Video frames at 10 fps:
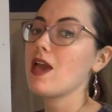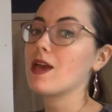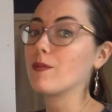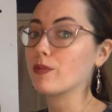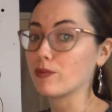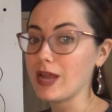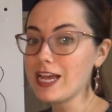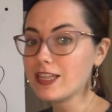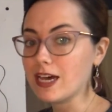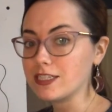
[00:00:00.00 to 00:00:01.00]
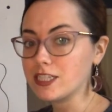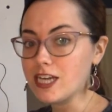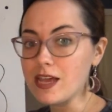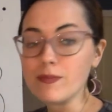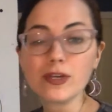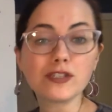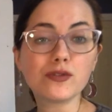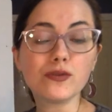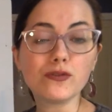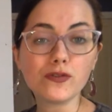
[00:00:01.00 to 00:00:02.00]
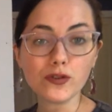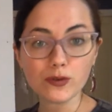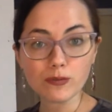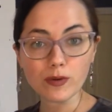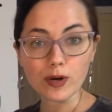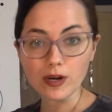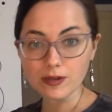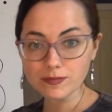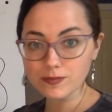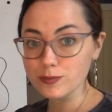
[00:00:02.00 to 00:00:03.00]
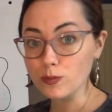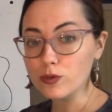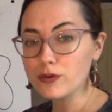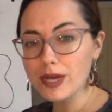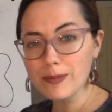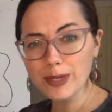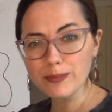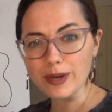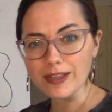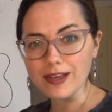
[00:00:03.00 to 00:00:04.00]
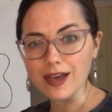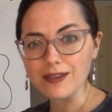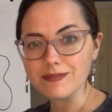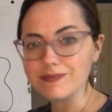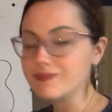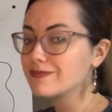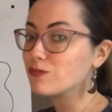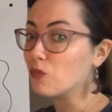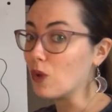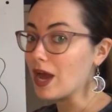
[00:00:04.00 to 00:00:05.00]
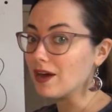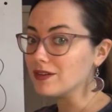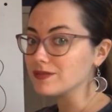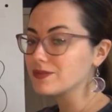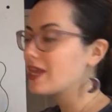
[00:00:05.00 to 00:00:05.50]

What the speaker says: and break that shape into a few more. What do I mean by that? Well,